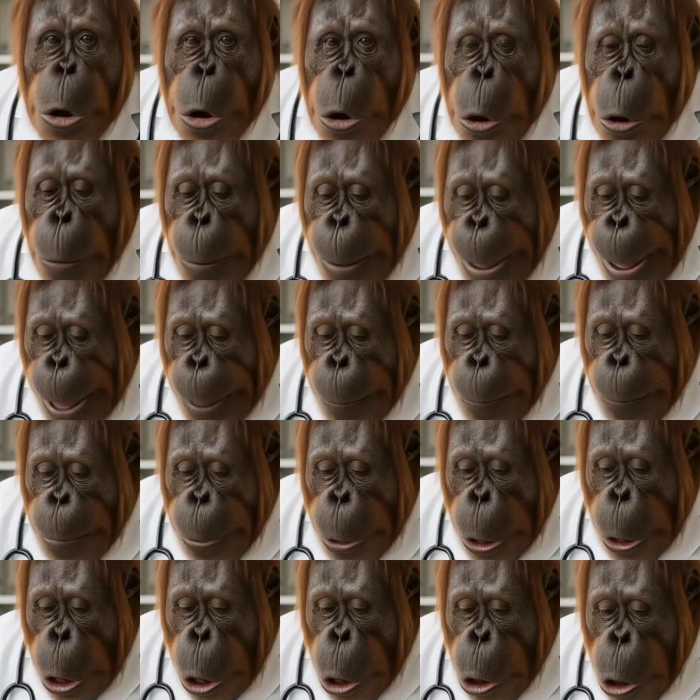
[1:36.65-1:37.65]
or perhaps
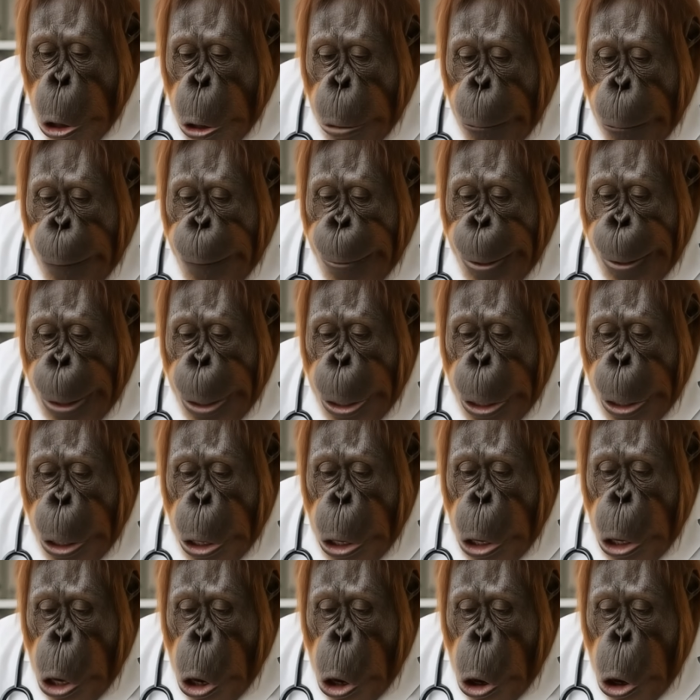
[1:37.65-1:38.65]
because of,
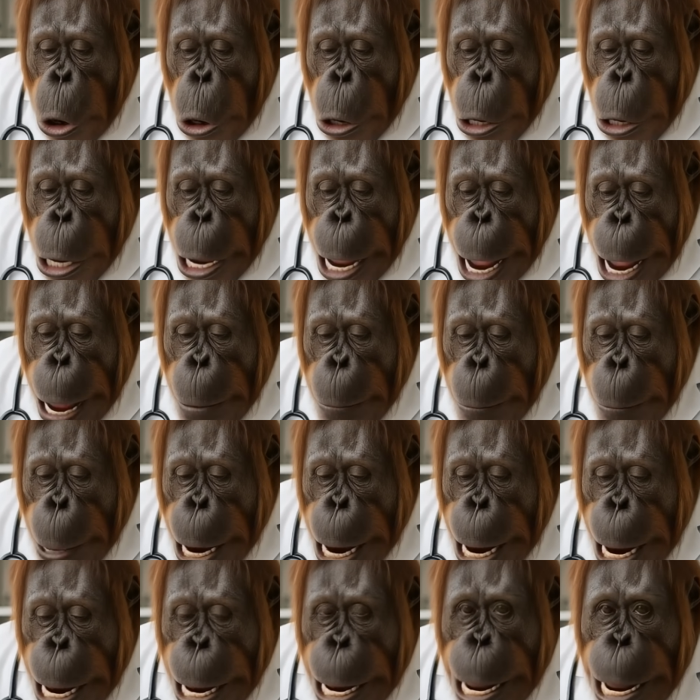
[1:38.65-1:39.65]
his long
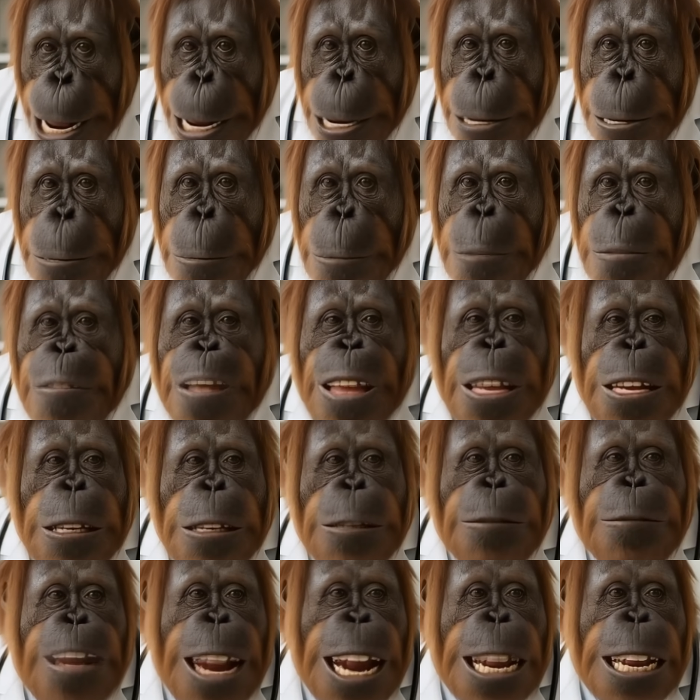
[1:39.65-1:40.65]
campaign against the
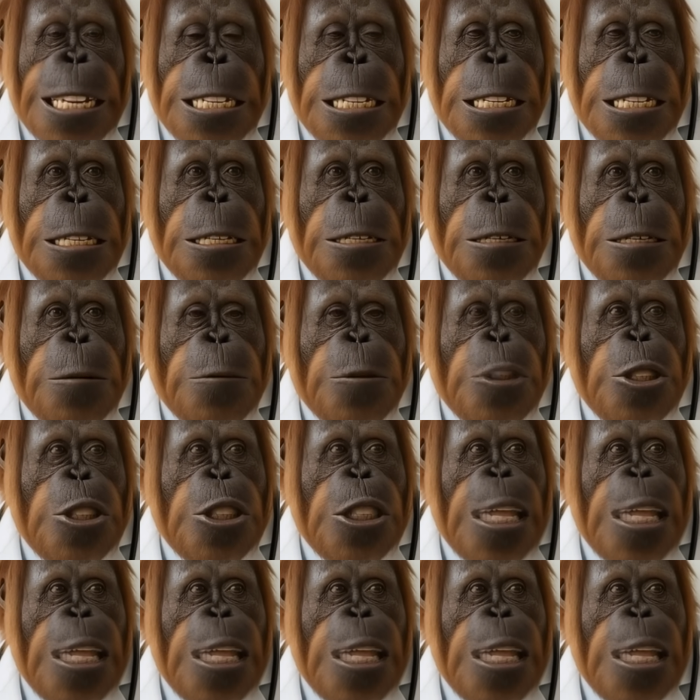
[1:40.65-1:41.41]
very vaccines that